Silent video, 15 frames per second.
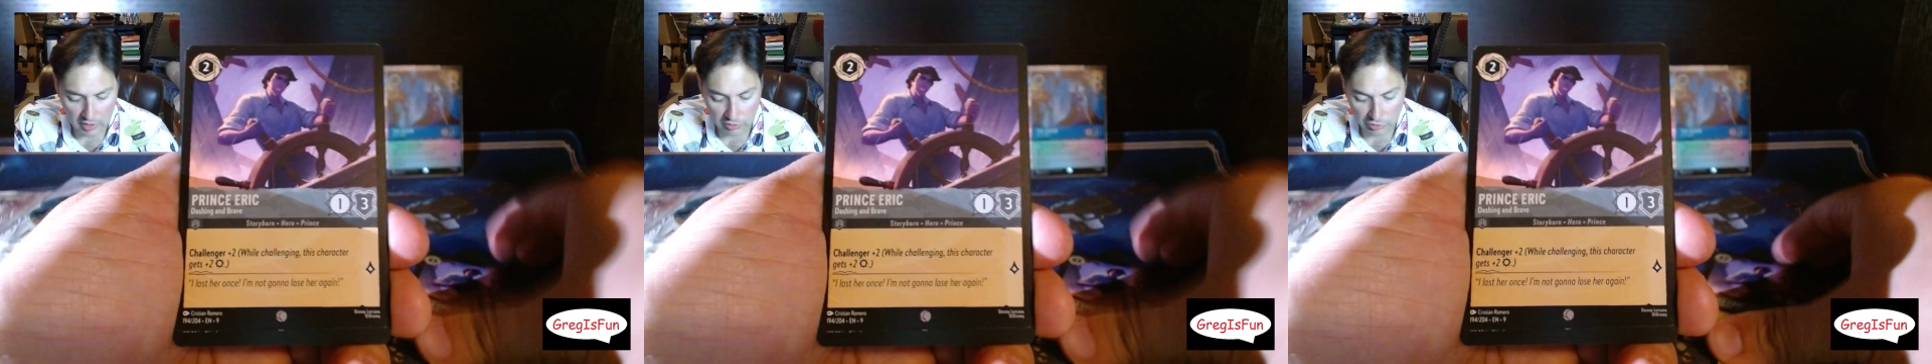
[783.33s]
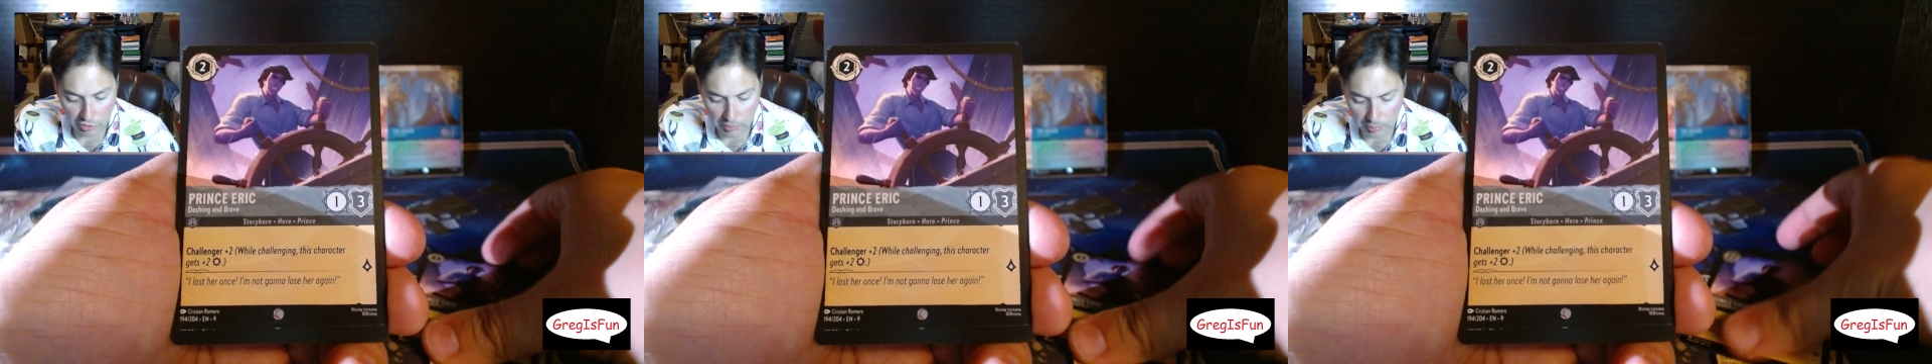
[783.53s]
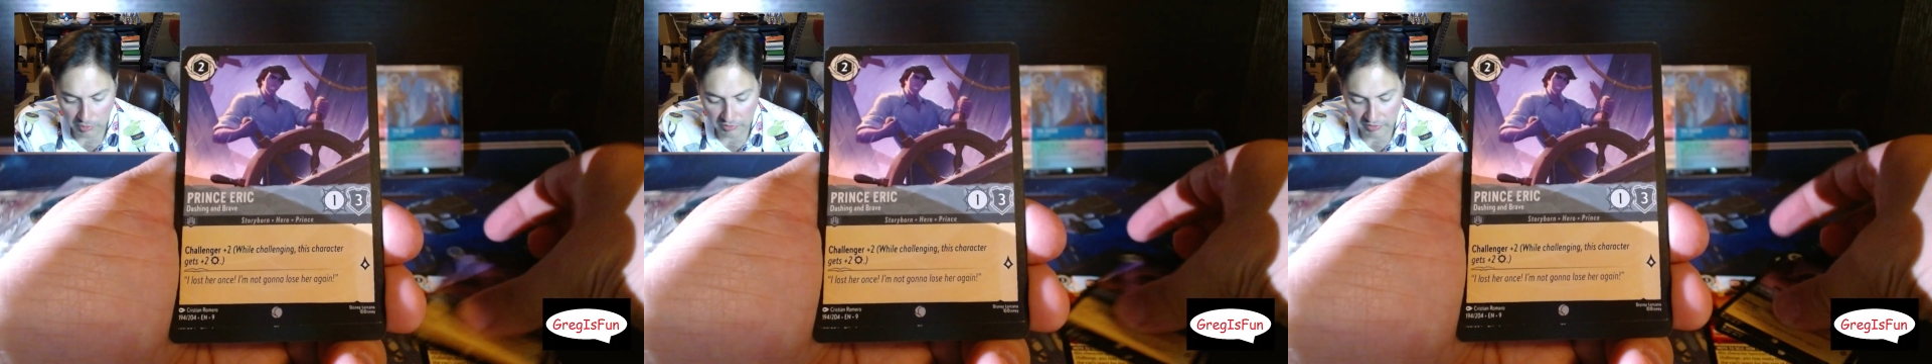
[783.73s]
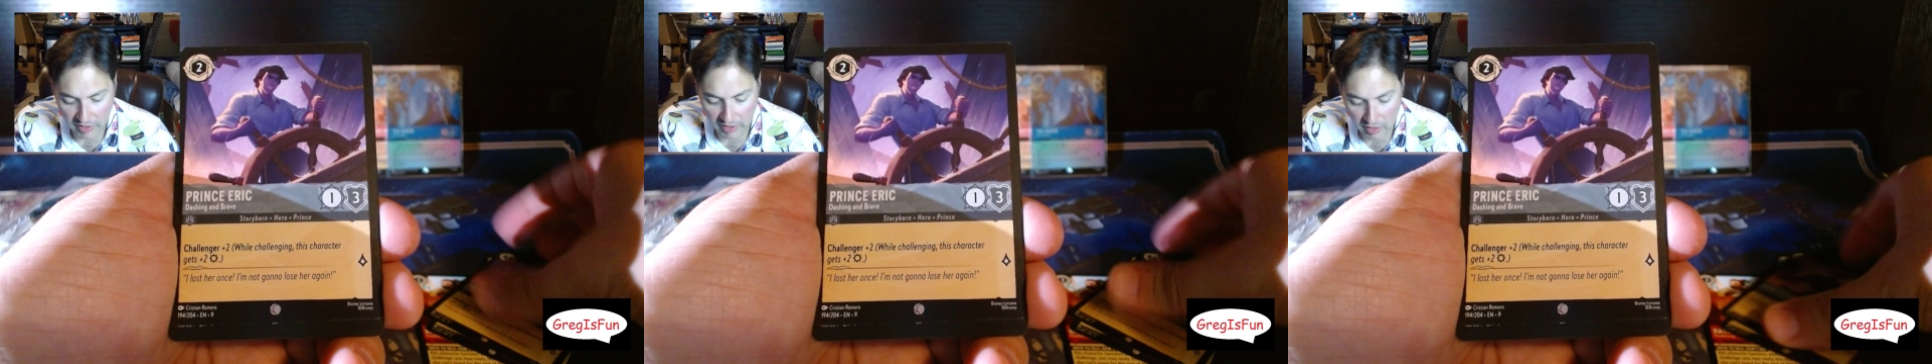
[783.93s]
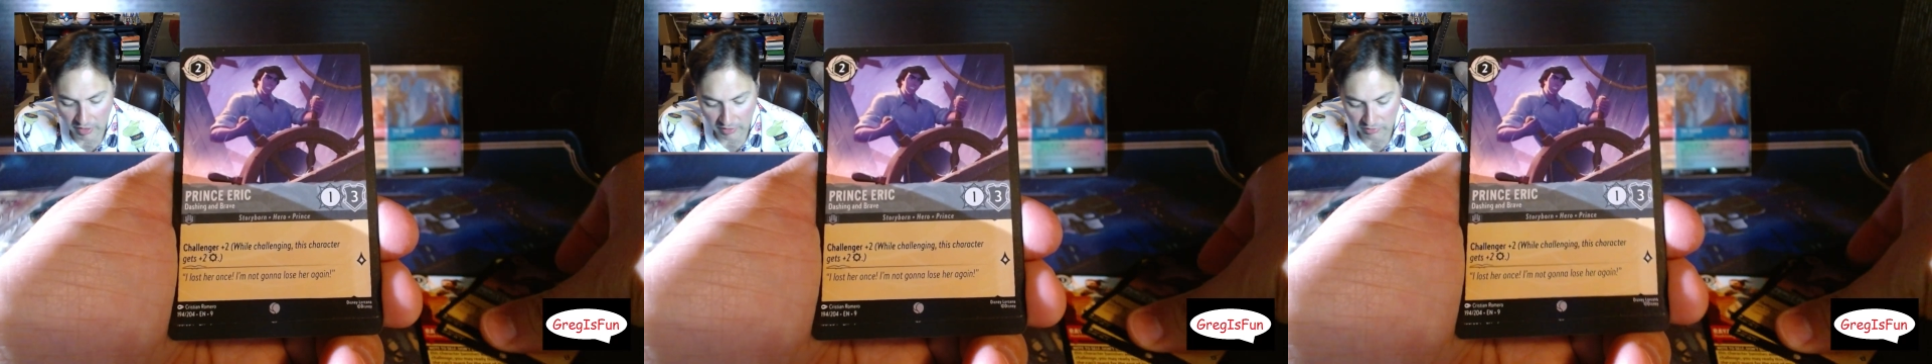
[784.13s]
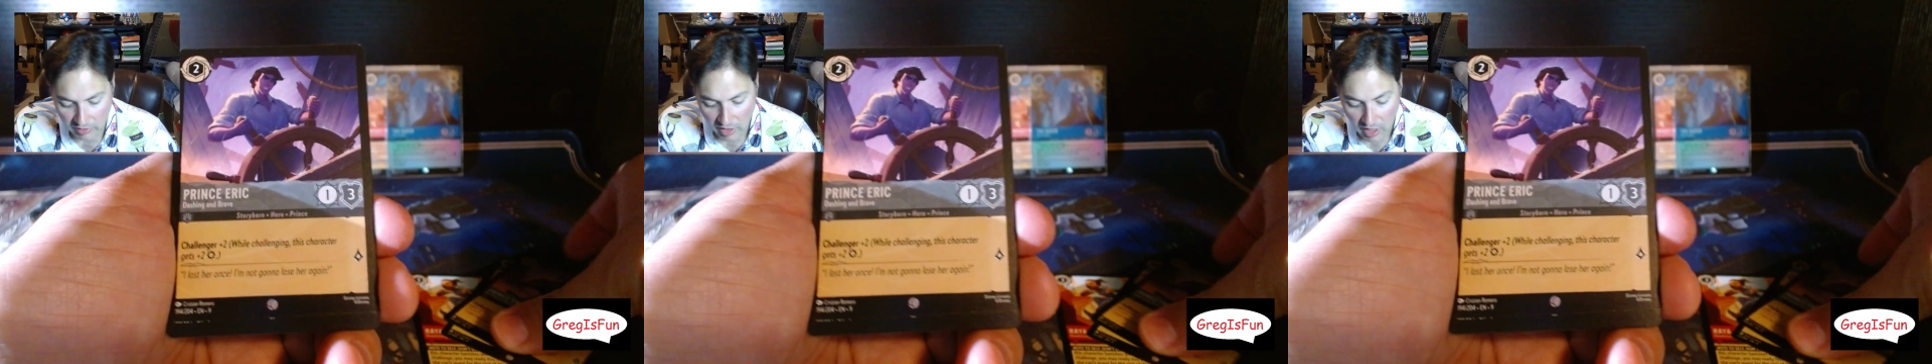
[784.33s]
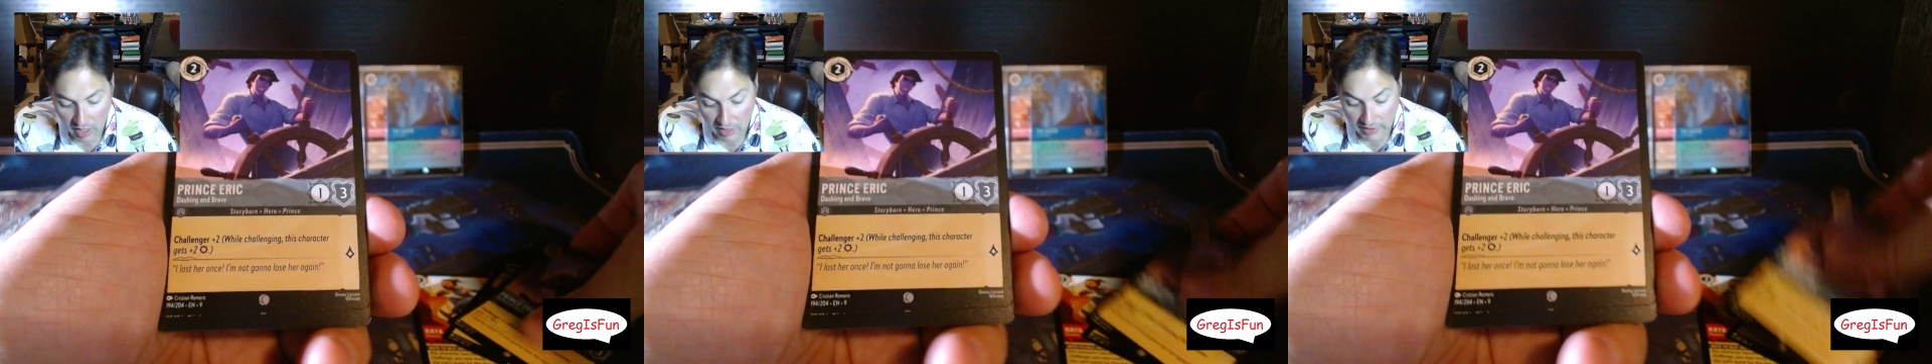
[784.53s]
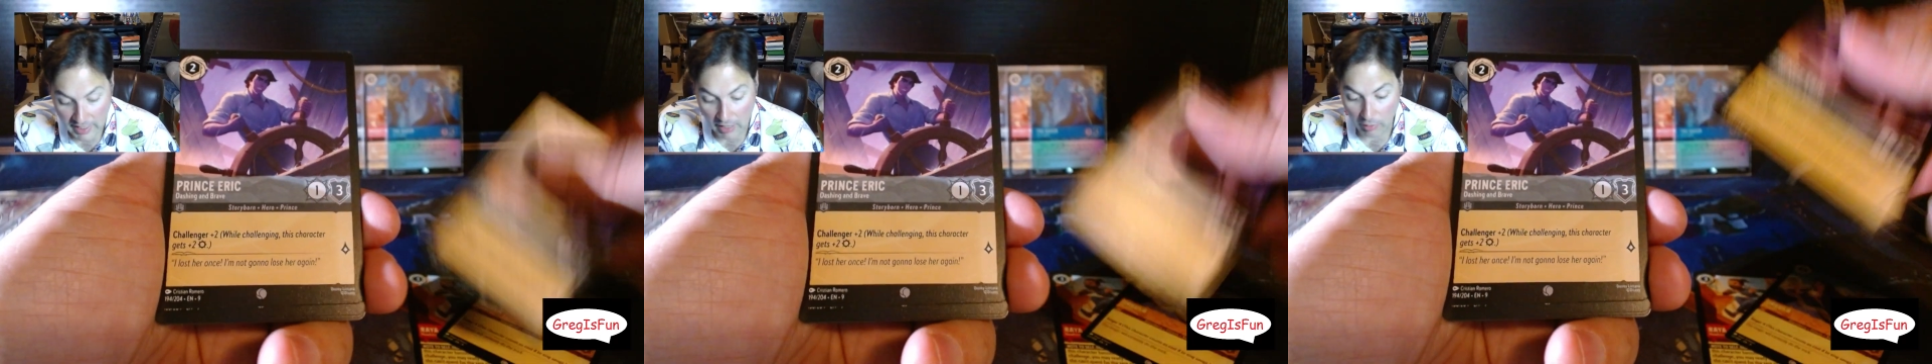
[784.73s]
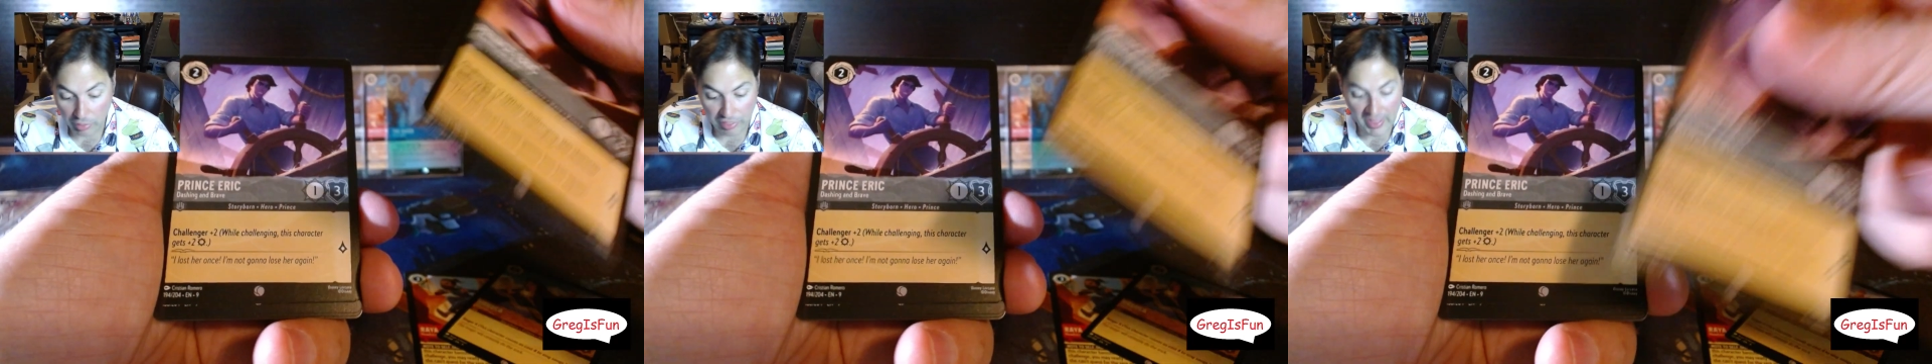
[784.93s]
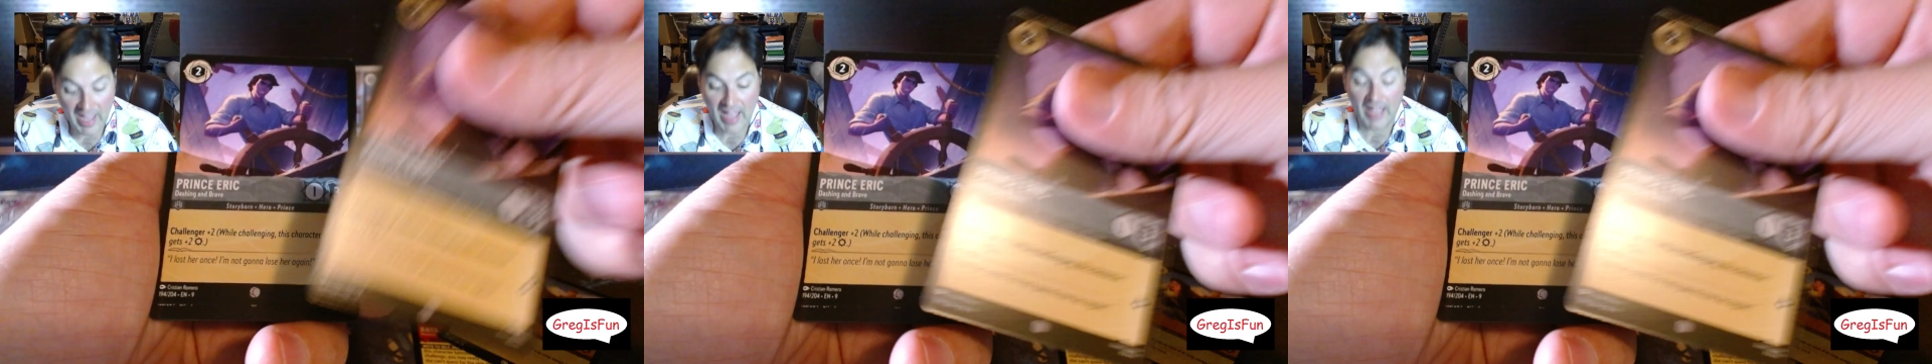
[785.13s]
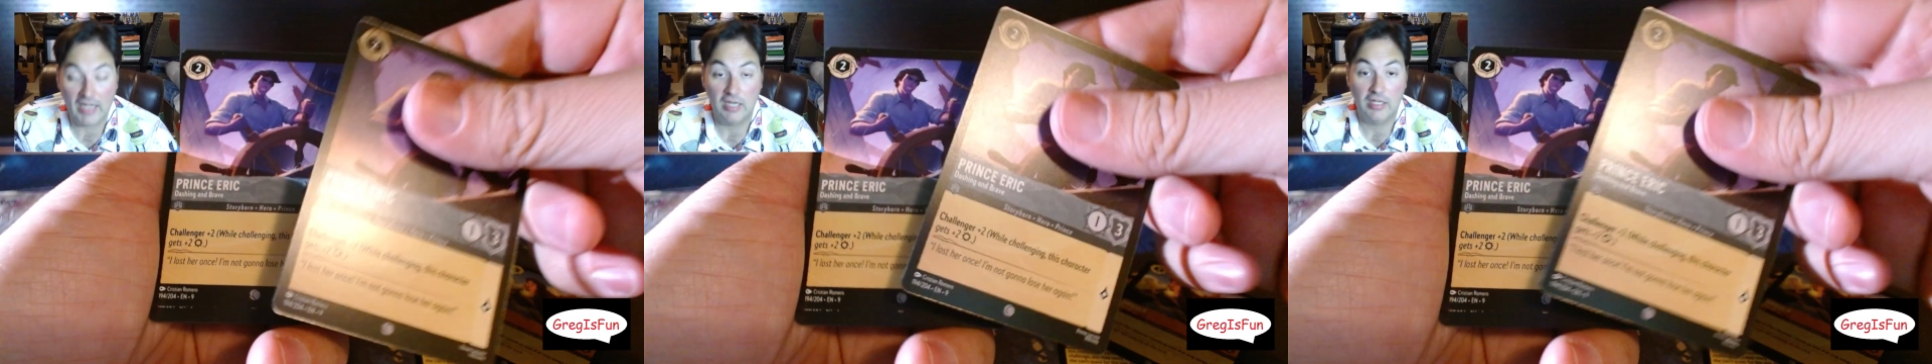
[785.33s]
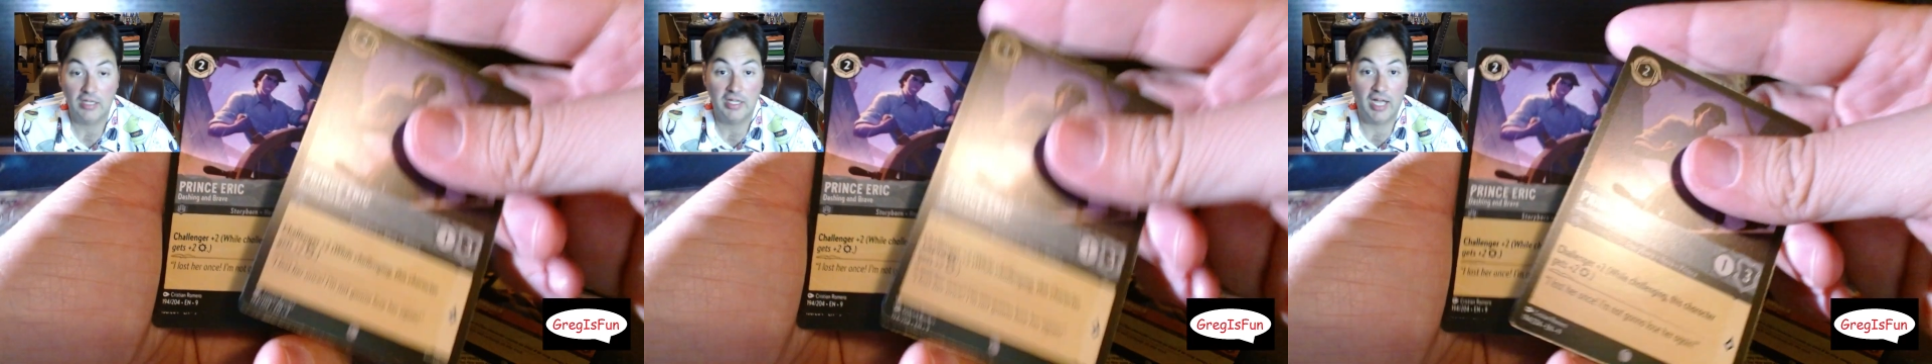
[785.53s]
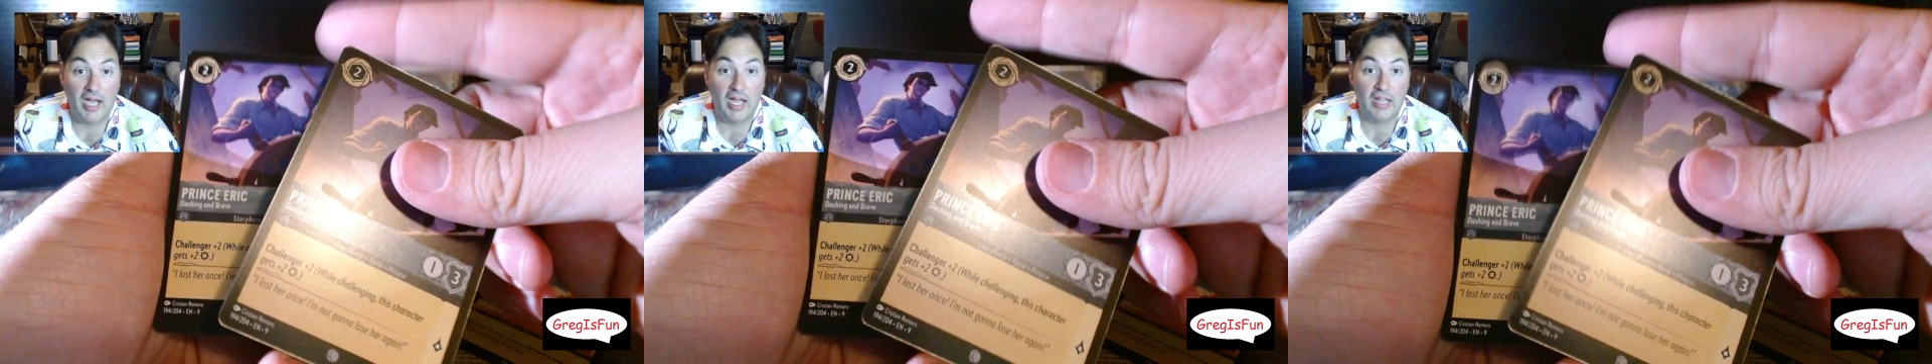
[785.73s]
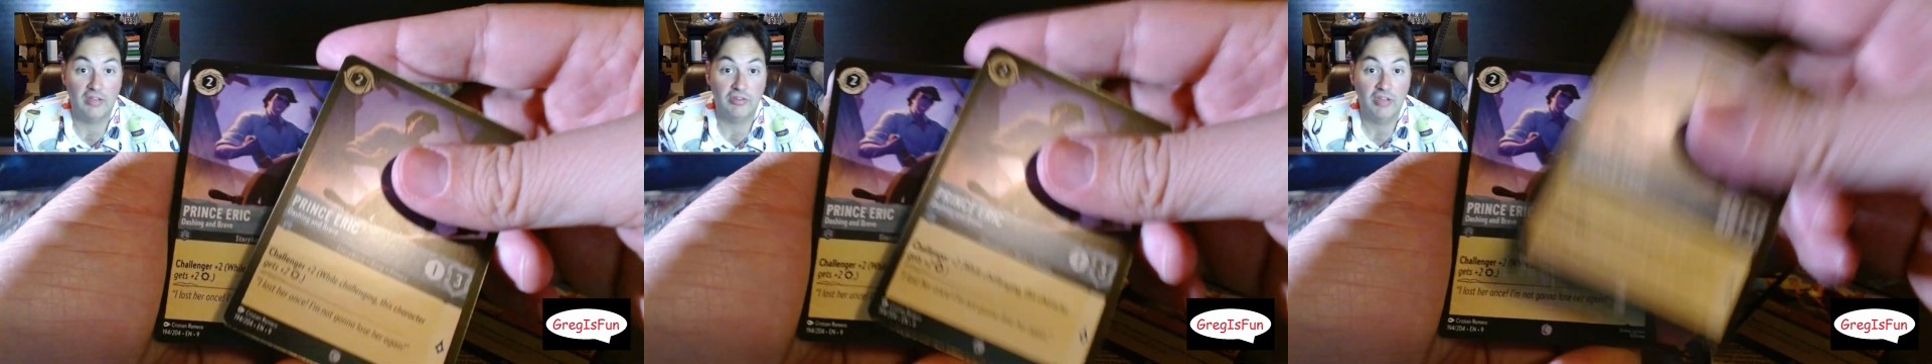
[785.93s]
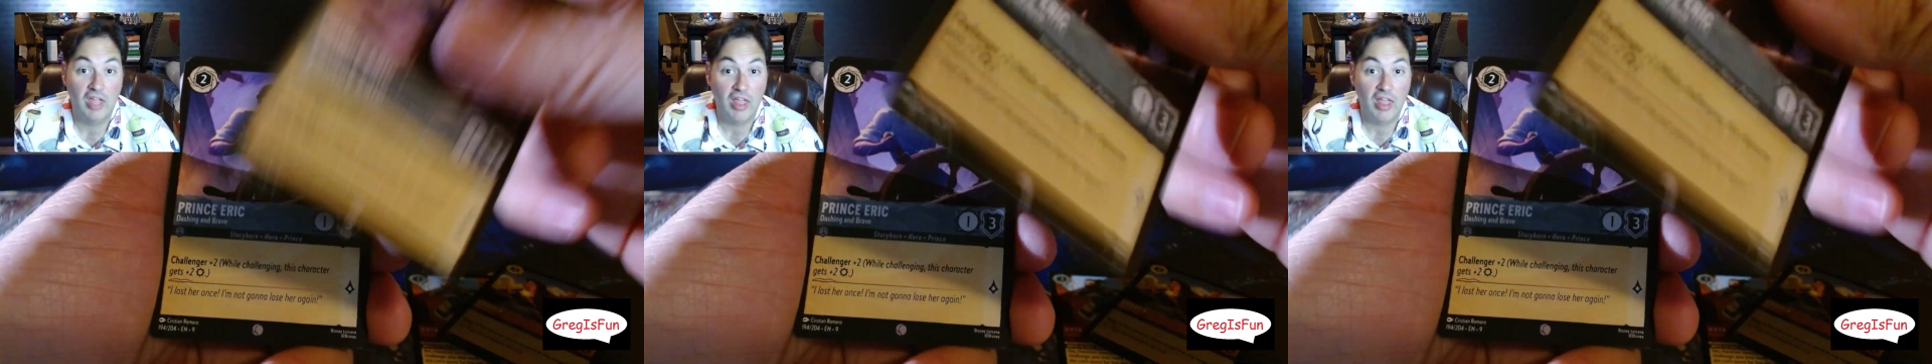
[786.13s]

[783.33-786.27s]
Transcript: 2 Prince Erics. Now that, guys,